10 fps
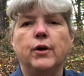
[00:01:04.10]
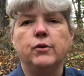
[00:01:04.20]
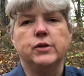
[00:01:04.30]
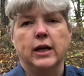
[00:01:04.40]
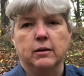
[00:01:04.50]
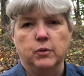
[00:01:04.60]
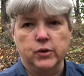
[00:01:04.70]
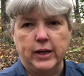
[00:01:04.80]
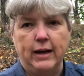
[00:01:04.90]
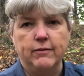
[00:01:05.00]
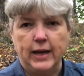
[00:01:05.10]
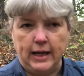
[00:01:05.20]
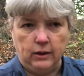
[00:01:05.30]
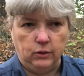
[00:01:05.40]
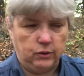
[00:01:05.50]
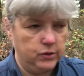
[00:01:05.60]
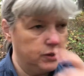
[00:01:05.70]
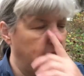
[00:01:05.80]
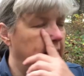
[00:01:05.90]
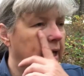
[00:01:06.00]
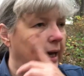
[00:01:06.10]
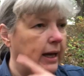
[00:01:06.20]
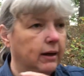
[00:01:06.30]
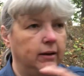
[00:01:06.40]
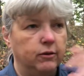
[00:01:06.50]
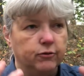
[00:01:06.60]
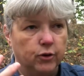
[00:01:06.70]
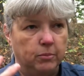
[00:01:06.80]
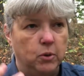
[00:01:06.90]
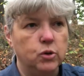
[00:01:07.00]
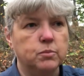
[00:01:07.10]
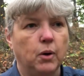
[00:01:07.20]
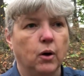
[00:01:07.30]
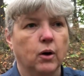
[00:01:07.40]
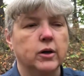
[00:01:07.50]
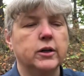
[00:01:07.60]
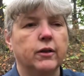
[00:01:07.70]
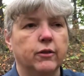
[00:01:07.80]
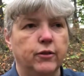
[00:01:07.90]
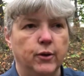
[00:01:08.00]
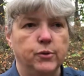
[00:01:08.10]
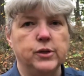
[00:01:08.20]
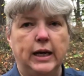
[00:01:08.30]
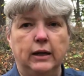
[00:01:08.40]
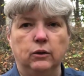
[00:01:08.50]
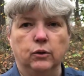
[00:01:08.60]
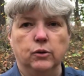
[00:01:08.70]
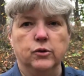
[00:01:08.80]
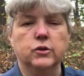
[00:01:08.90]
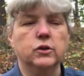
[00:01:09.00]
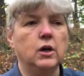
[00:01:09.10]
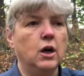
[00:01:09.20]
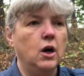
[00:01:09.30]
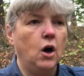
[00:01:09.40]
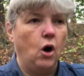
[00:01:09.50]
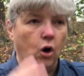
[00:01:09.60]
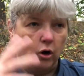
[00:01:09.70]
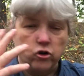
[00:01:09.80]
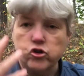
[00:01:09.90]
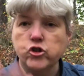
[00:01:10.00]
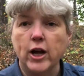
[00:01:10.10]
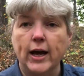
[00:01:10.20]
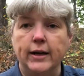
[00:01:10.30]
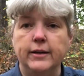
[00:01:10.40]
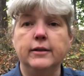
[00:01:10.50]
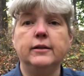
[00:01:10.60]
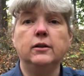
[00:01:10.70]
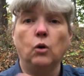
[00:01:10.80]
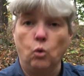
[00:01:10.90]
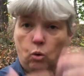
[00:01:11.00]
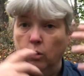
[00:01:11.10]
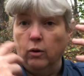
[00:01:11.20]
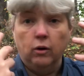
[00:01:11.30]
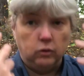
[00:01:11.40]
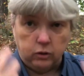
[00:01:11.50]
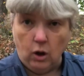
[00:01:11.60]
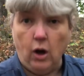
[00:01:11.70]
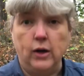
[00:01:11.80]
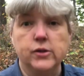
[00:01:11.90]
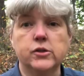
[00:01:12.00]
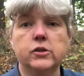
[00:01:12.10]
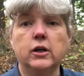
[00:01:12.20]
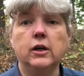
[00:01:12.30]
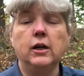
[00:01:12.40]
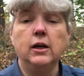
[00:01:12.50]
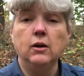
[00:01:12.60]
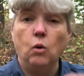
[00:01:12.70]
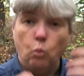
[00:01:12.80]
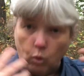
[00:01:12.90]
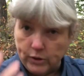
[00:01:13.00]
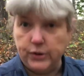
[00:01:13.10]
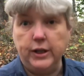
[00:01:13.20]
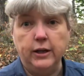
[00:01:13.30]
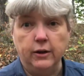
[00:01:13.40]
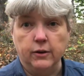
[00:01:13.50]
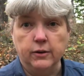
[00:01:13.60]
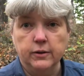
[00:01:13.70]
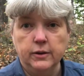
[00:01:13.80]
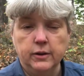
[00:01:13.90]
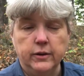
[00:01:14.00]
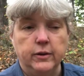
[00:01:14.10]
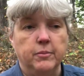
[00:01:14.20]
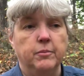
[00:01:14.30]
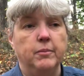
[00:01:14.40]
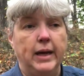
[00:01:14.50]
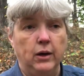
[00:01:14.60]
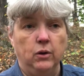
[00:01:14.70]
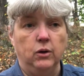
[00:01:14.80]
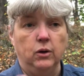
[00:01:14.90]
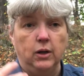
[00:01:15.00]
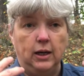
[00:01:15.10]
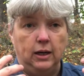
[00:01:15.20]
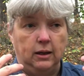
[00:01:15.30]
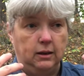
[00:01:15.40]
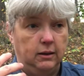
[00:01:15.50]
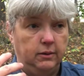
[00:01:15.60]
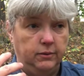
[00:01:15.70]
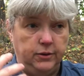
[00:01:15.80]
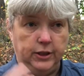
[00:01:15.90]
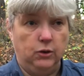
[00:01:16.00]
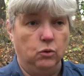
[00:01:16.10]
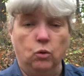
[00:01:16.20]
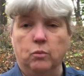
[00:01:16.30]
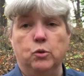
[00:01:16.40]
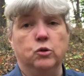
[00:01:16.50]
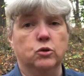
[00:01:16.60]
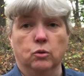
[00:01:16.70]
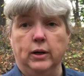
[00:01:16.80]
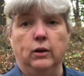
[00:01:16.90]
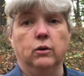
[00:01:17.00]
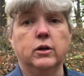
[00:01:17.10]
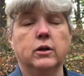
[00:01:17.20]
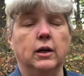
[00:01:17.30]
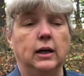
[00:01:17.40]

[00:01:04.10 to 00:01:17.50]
those animals have antlers. And for the most part, those antlers are shed or lost once a year. The male deer or moose or elk